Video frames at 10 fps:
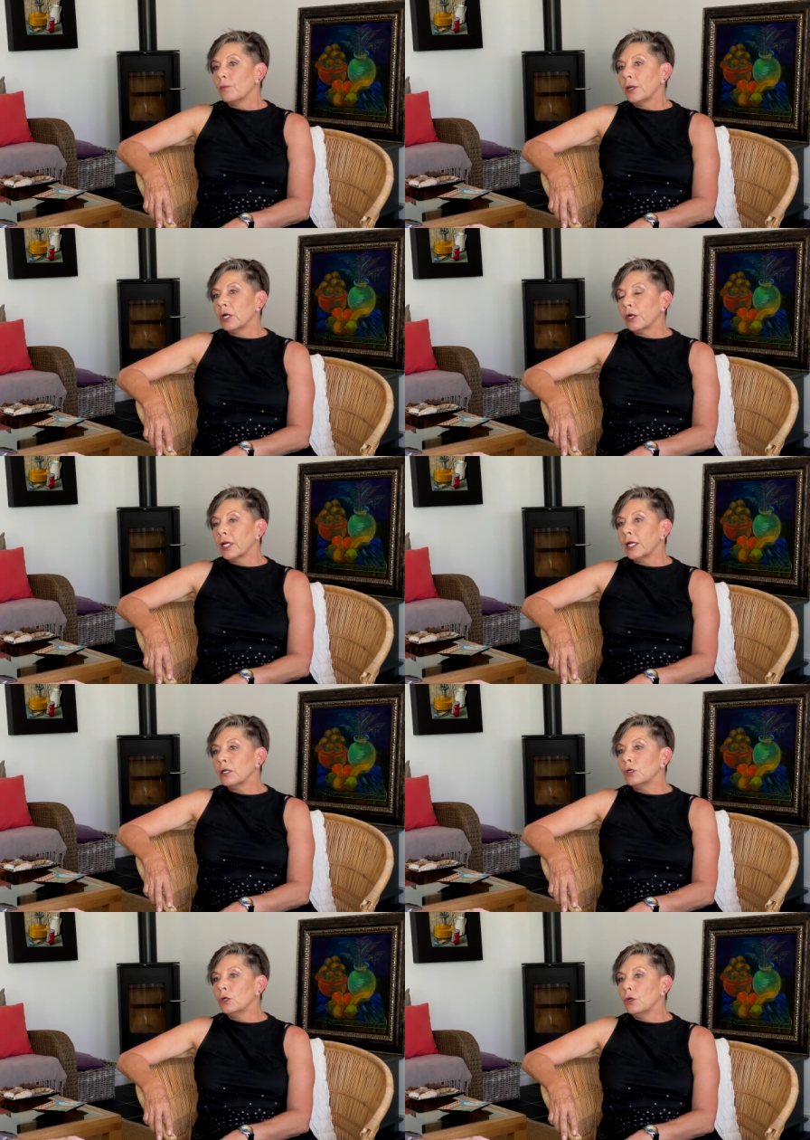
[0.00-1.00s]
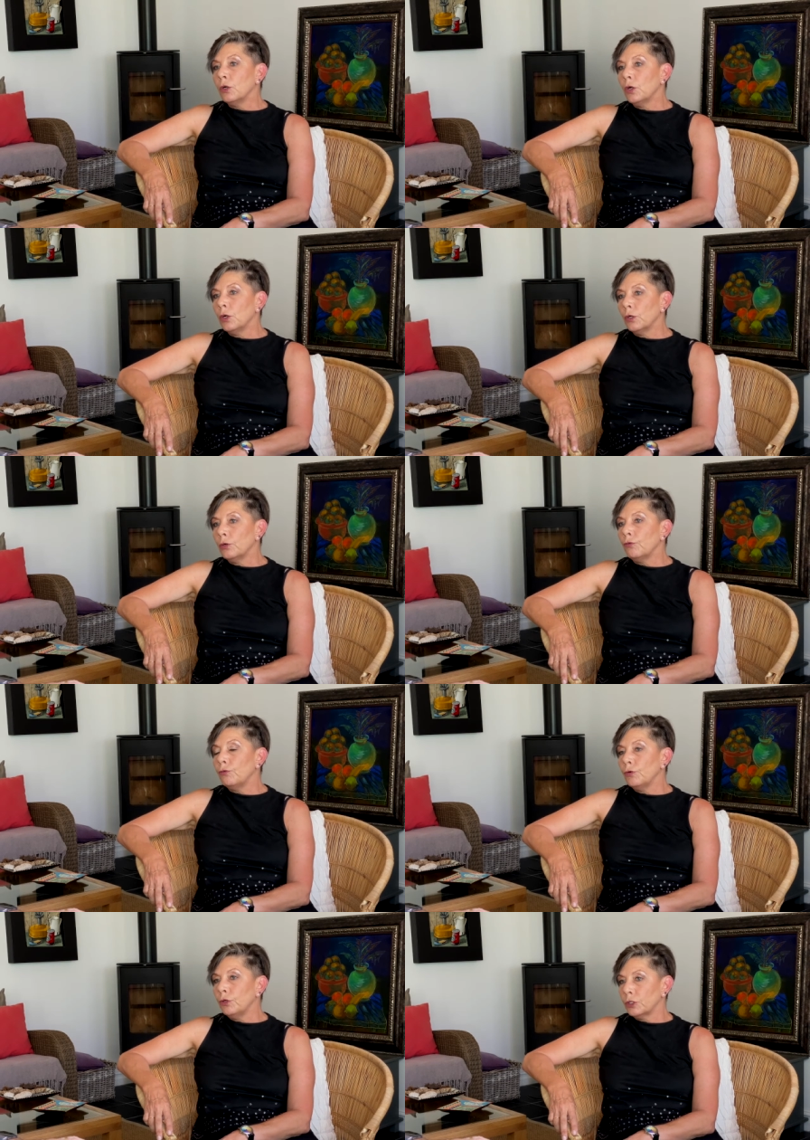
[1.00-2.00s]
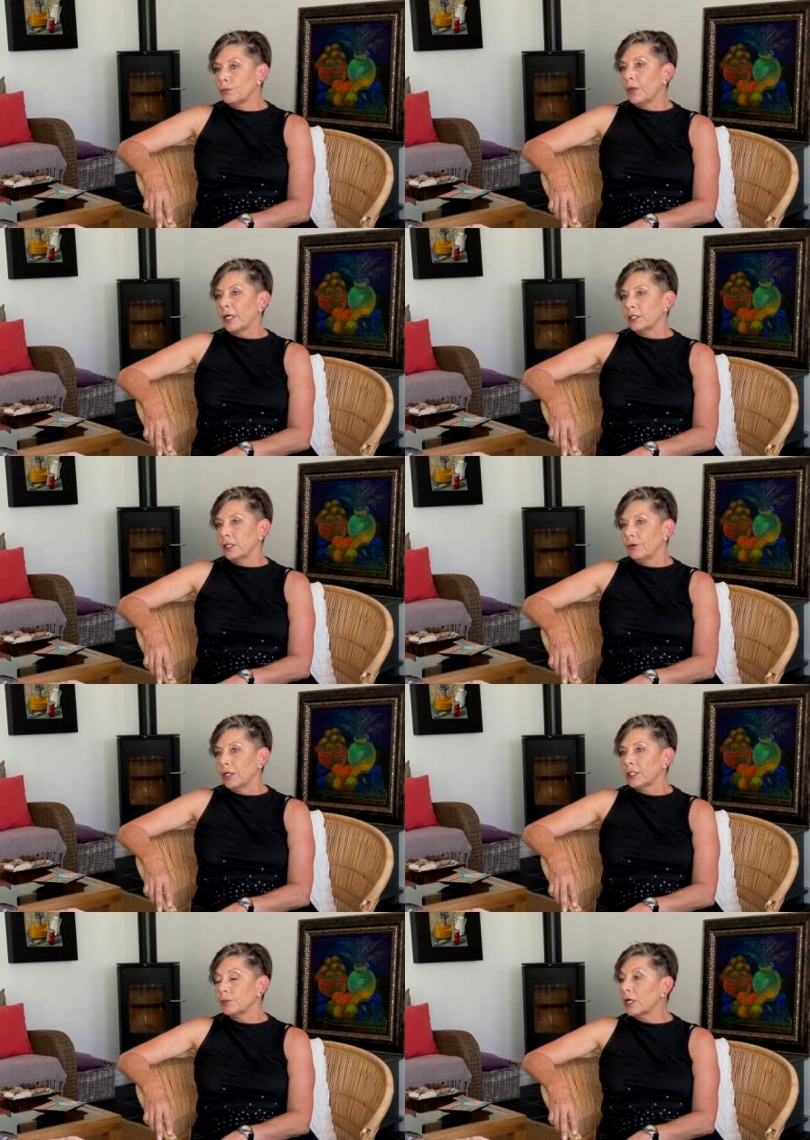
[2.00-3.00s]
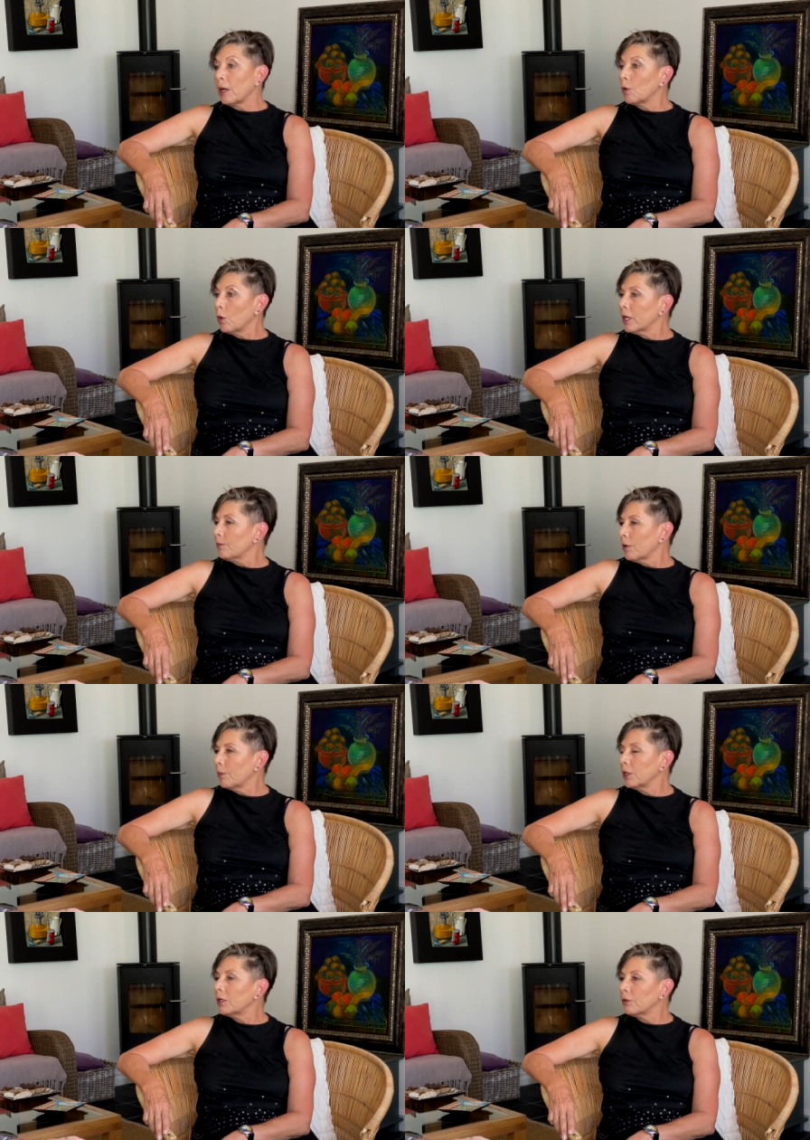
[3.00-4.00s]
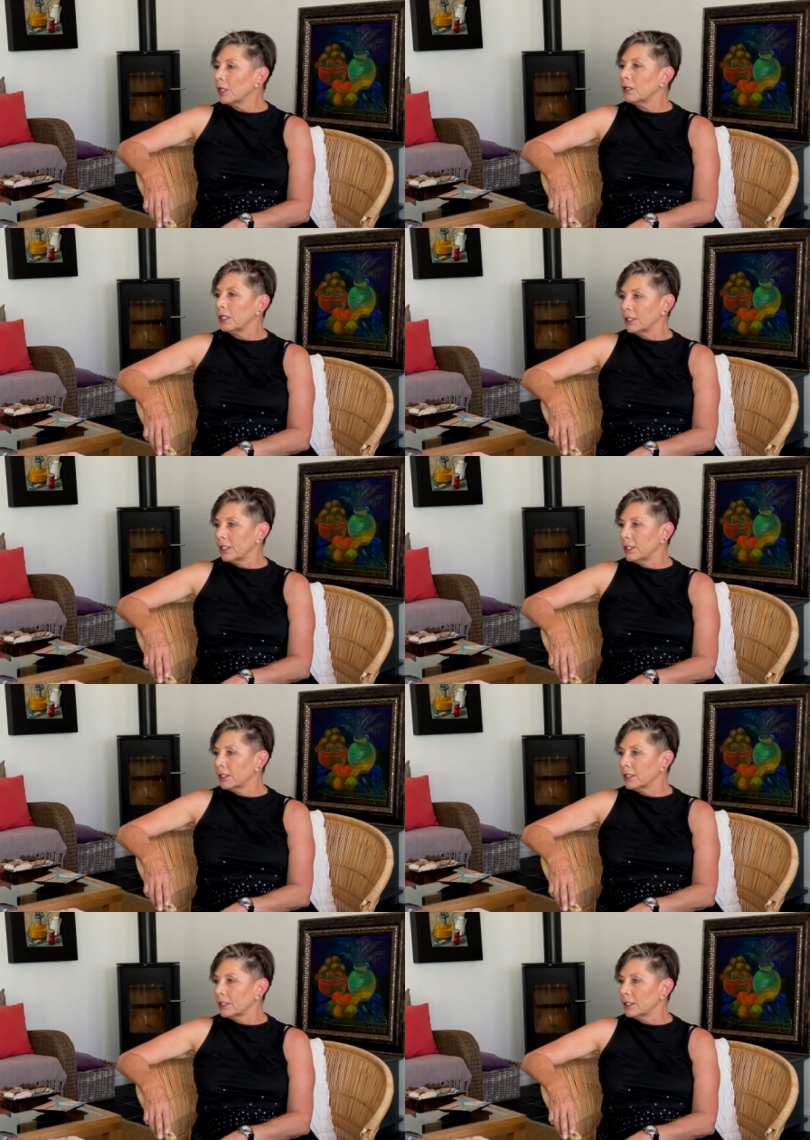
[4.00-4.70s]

looking at good root bacteria has become quite a popular thing these days.